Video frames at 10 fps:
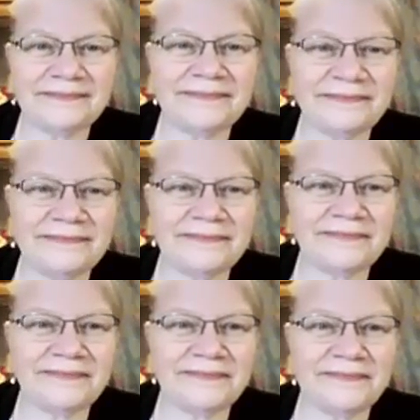
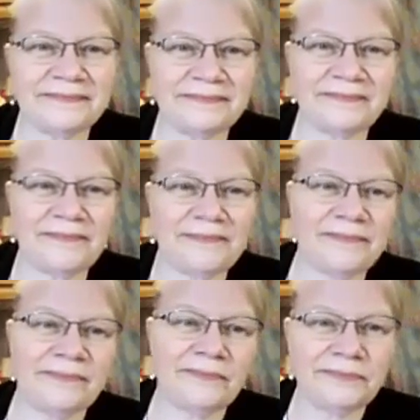
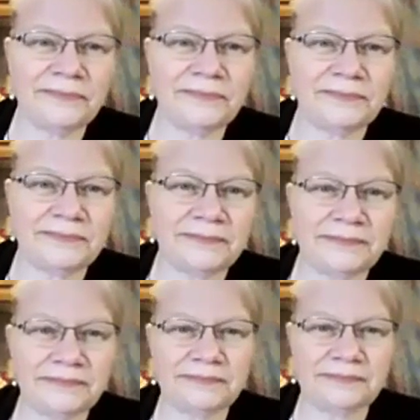
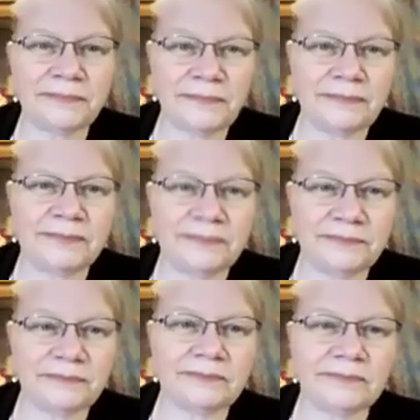
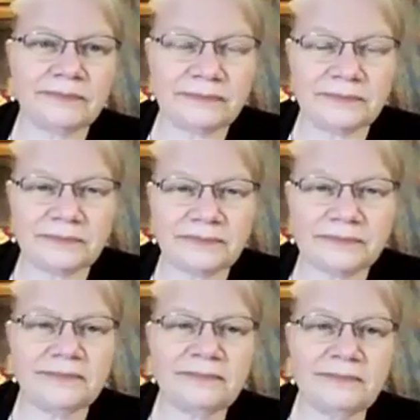
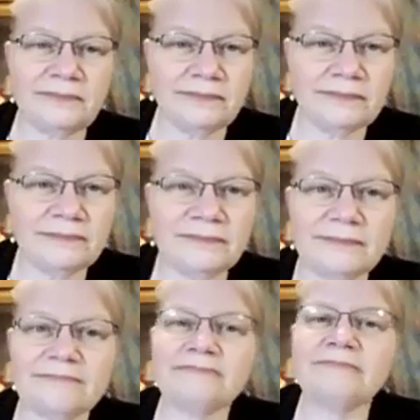
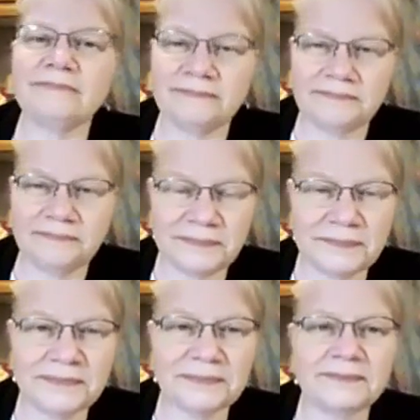
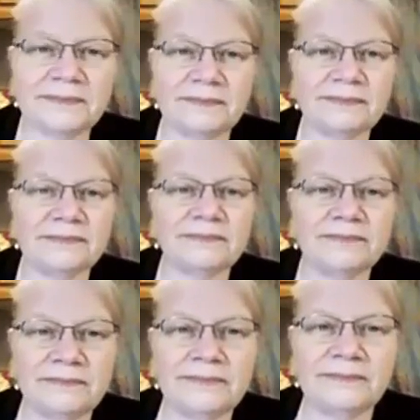
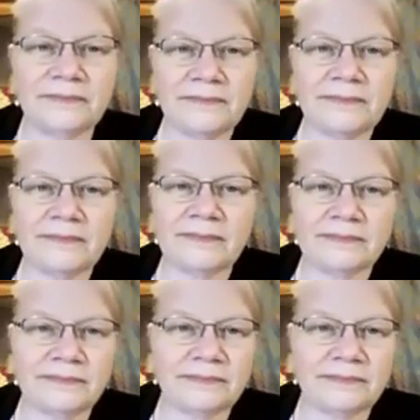This person isn't speaking.